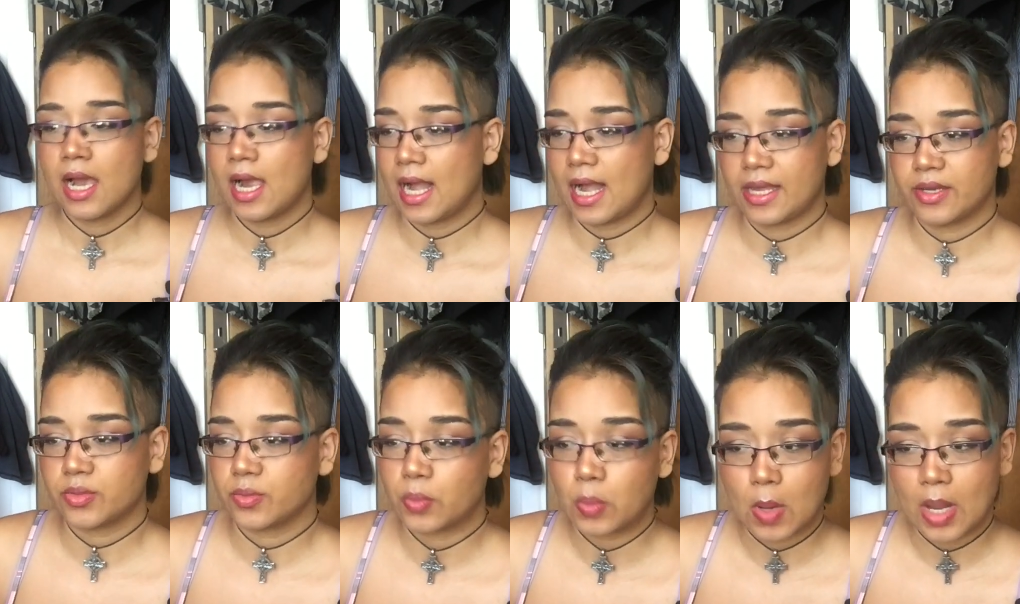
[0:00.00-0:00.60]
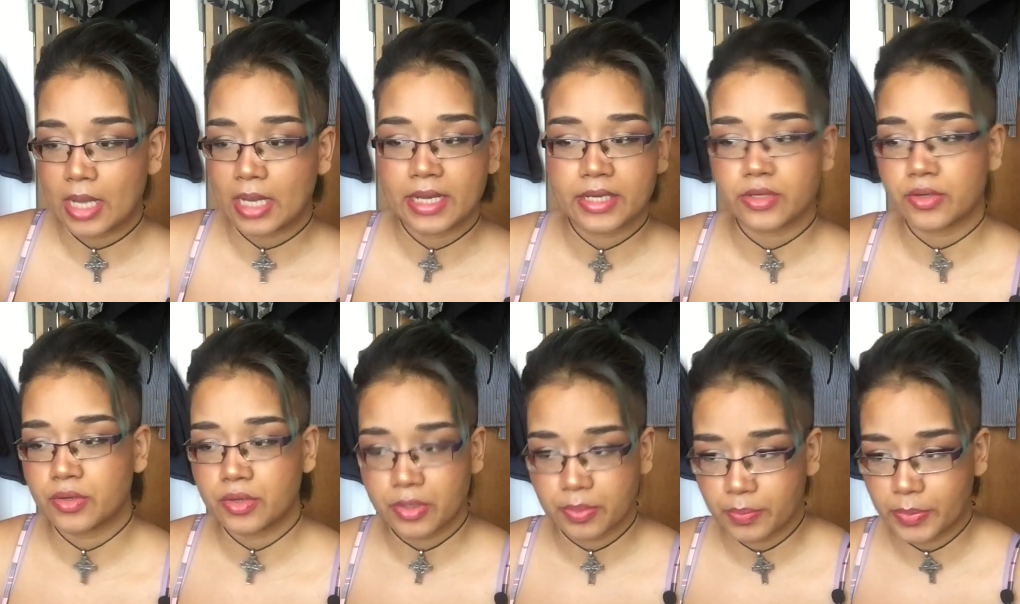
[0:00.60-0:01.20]
And while I
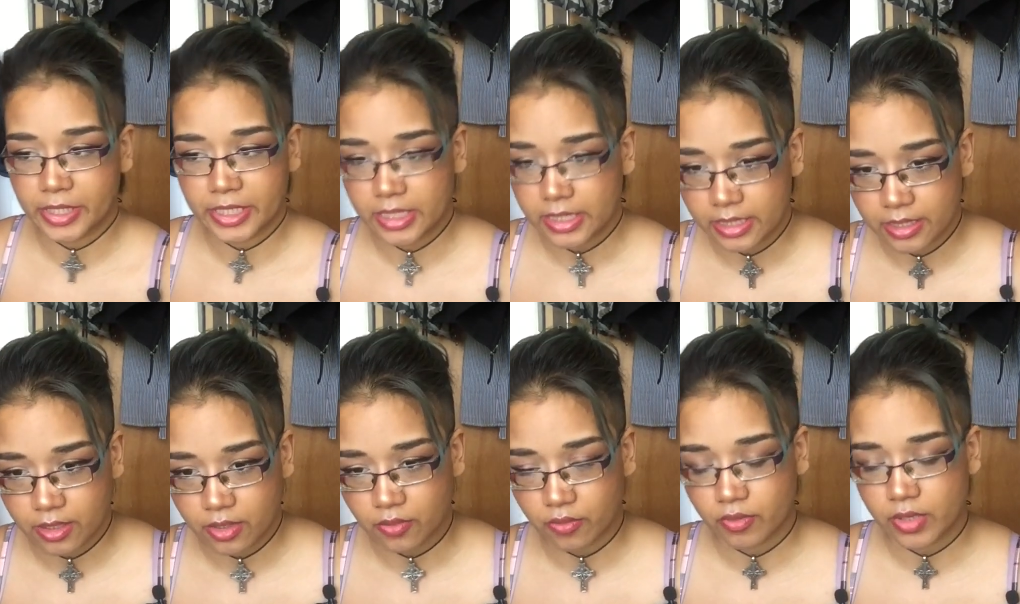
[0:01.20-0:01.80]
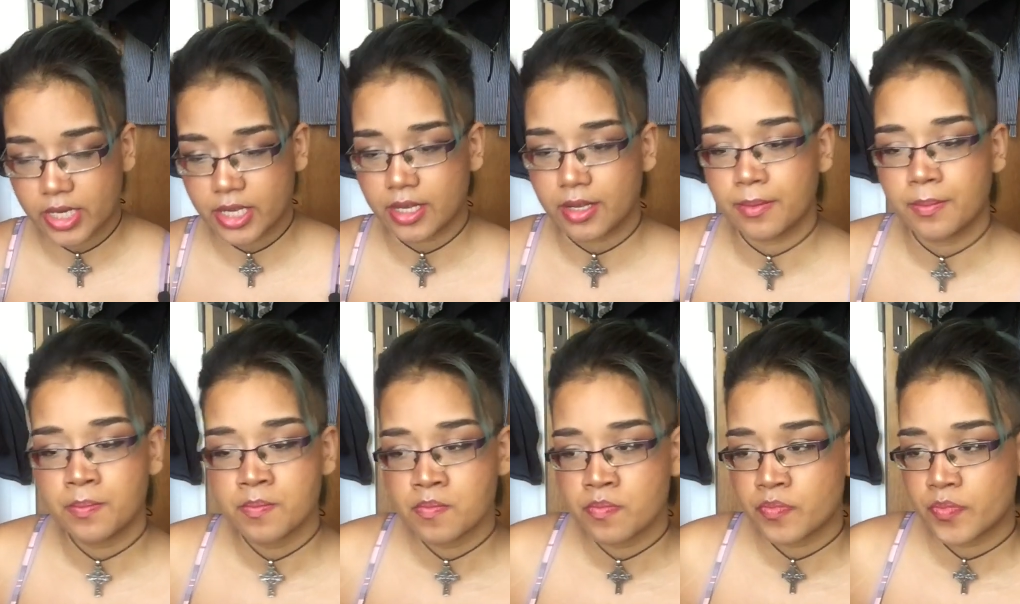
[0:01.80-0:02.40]
don't completely agree
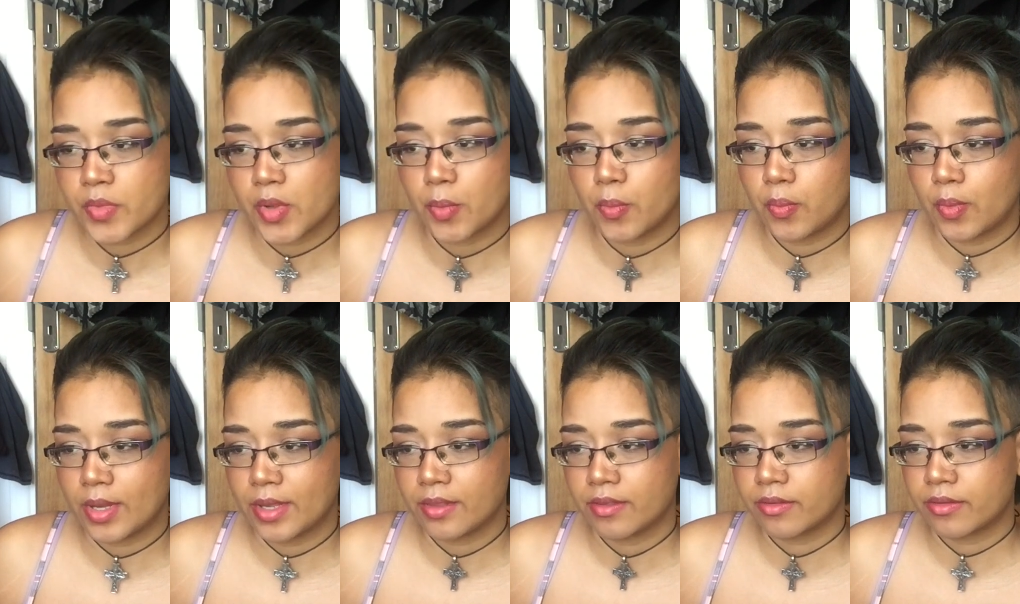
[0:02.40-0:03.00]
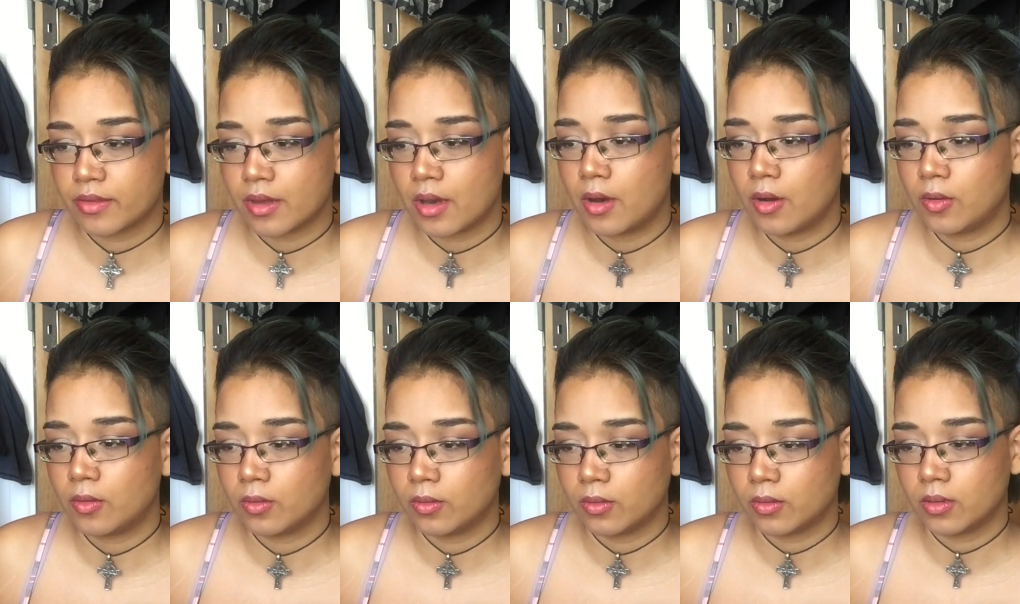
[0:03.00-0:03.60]
with the
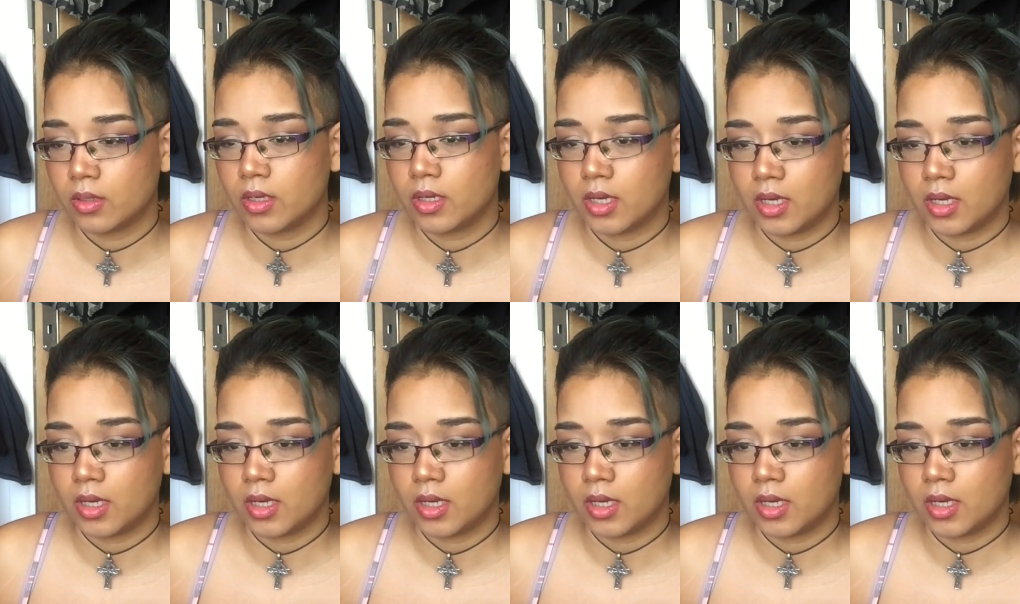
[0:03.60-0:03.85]
whole